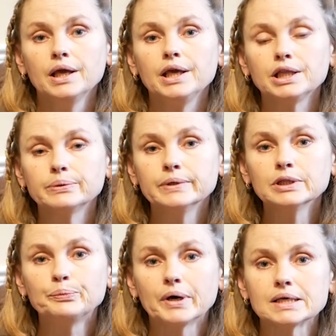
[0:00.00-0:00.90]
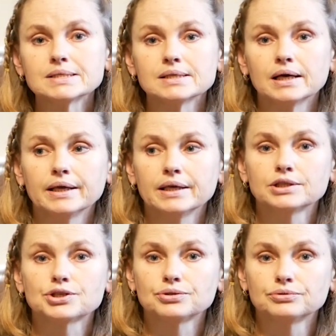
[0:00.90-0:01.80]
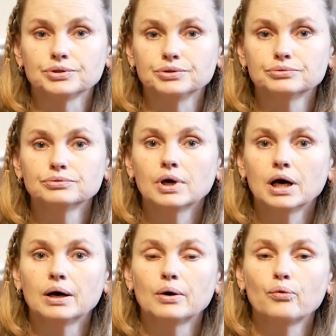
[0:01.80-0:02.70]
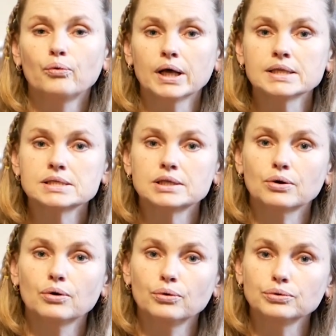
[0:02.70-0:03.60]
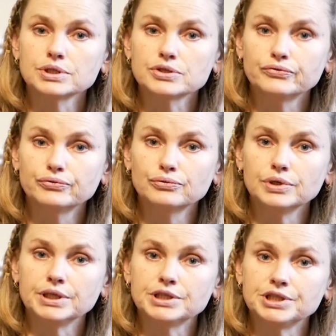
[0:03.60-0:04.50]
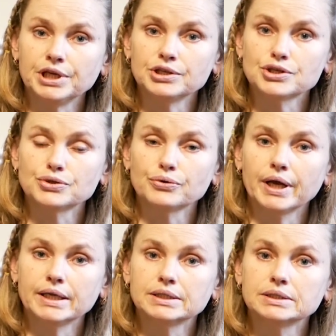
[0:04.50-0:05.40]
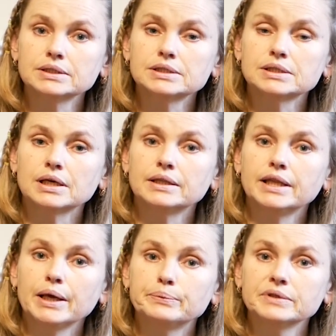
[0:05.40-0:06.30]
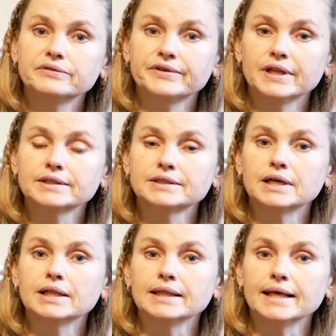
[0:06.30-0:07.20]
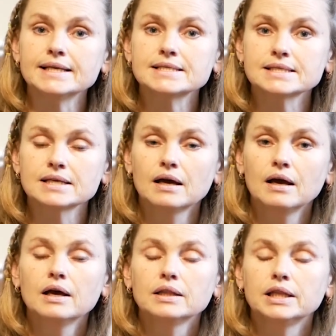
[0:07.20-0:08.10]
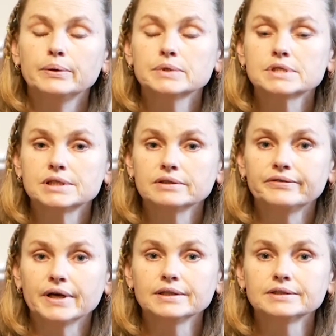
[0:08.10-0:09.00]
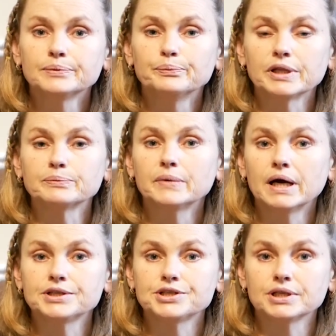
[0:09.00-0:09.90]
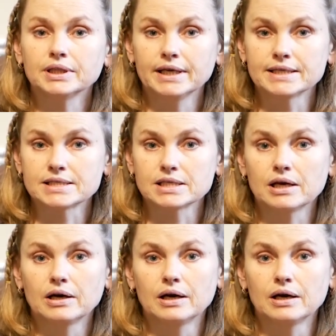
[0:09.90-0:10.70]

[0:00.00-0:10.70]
It will pass, I can assure you. Once the coat is fully changed to adults, they will felt less. They will still felt, but much less